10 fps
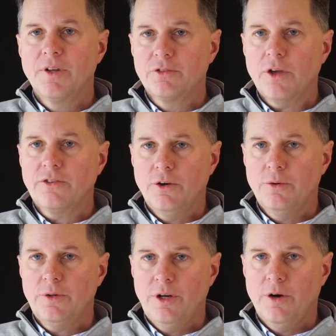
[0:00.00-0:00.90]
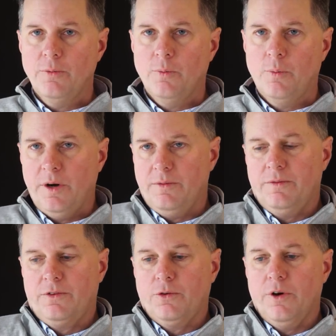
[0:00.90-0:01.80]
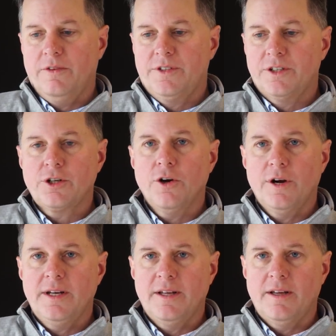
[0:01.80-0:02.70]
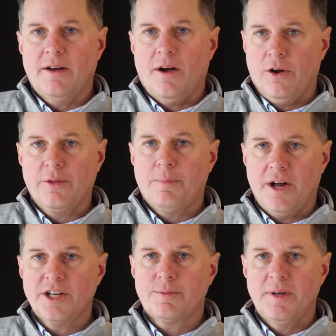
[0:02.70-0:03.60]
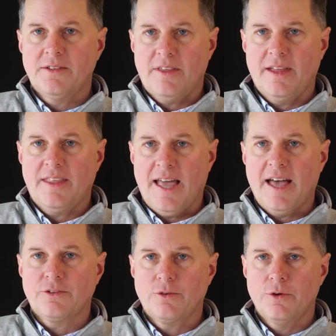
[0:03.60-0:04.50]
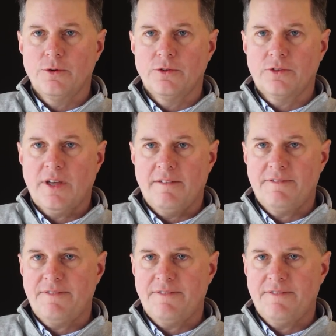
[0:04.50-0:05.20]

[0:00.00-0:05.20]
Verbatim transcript: There's also, you know, what sort of deterrent are the punishments that the Astros have